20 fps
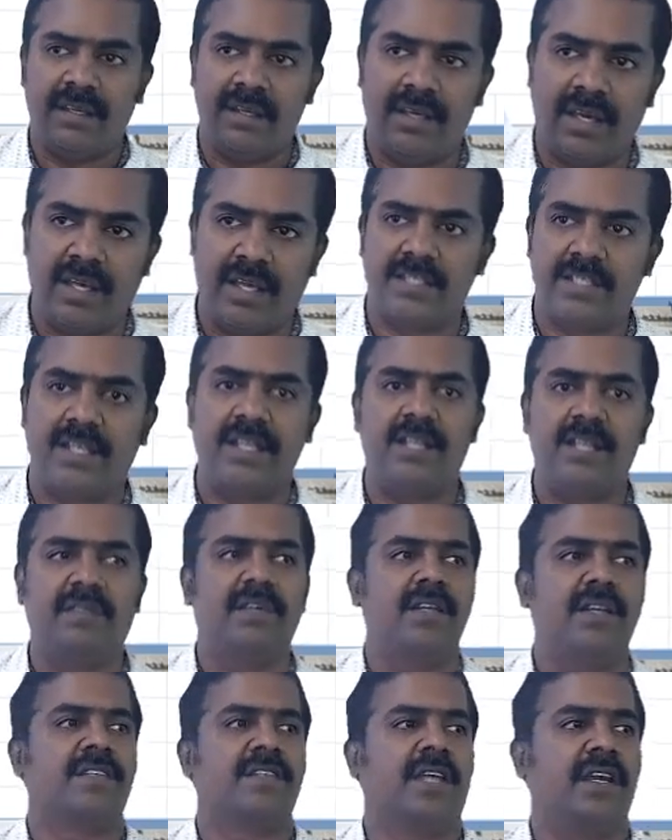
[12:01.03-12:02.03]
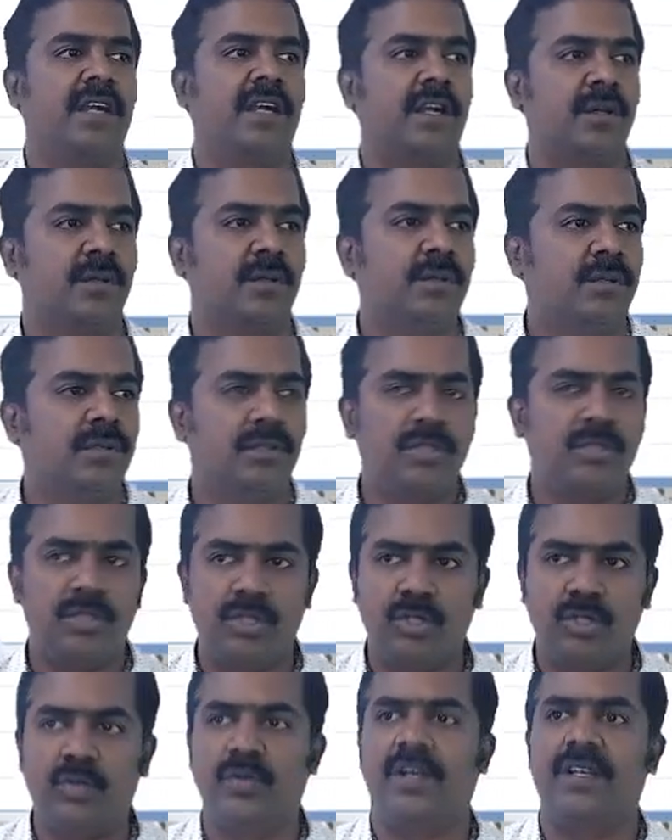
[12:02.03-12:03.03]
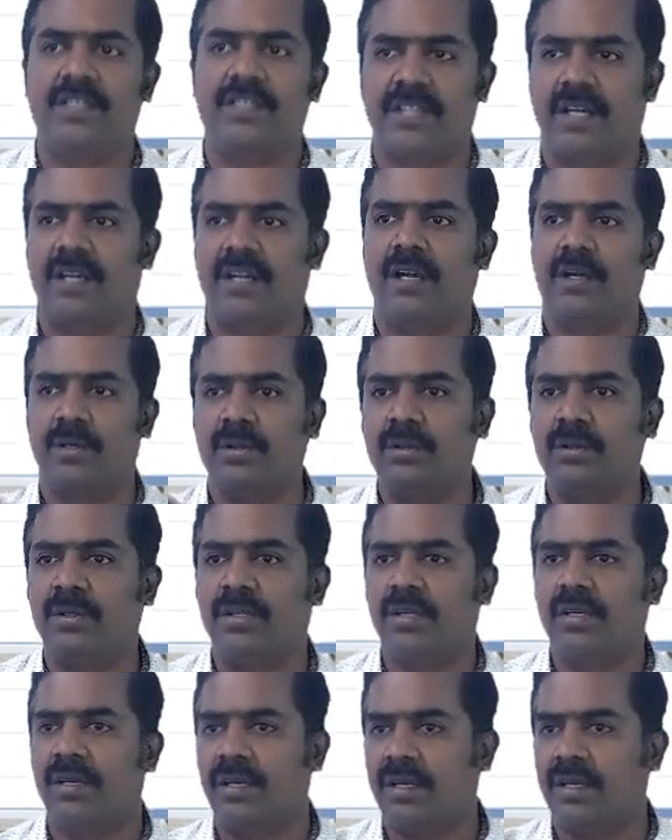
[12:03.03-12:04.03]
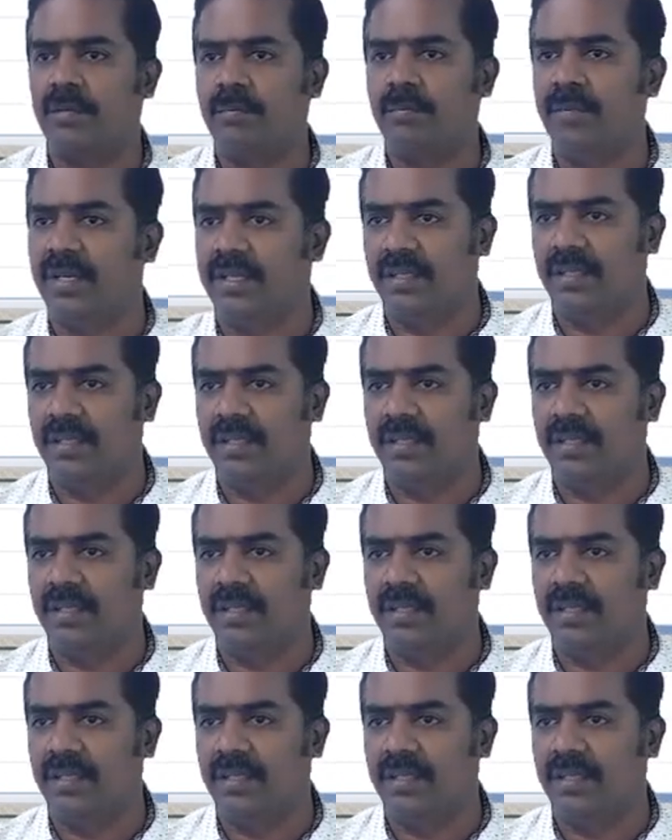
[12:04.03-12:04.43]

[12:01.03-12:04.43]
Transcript: Agent will send it to, you will send it to me.